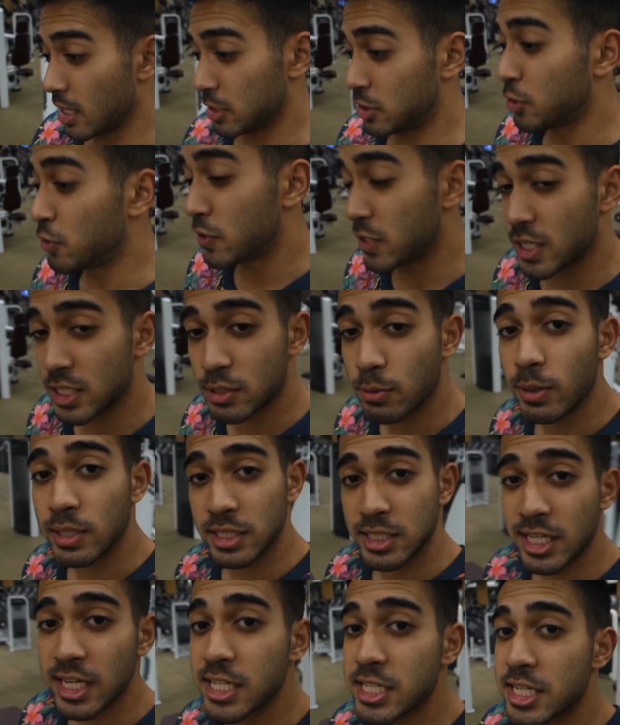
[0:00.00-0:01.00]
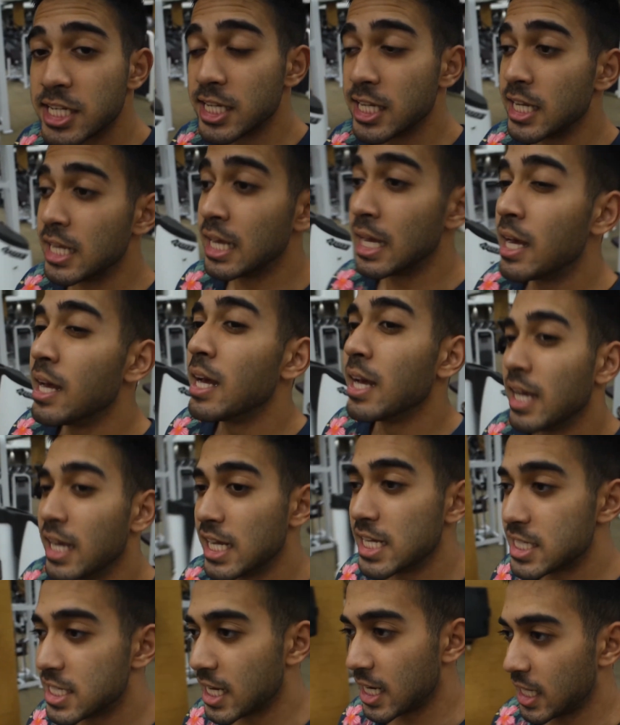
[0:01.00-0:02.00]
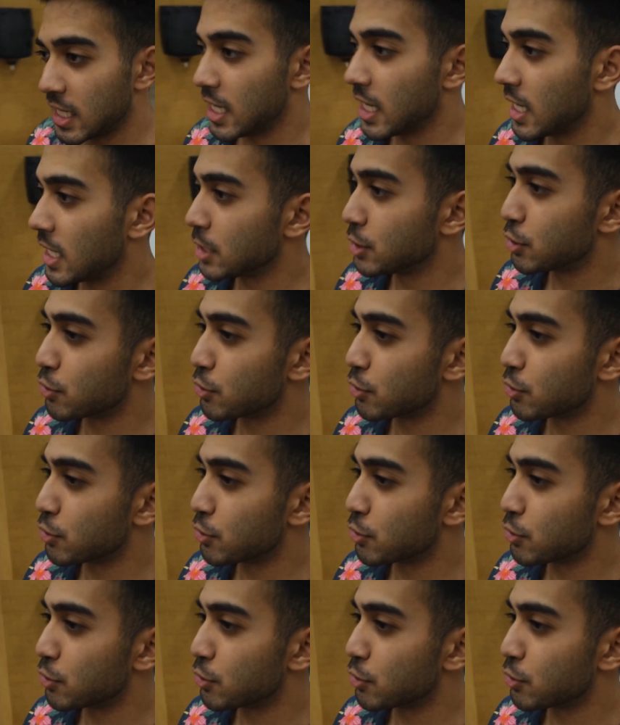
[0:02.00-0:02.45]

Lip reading: to just 160, hit 10 again,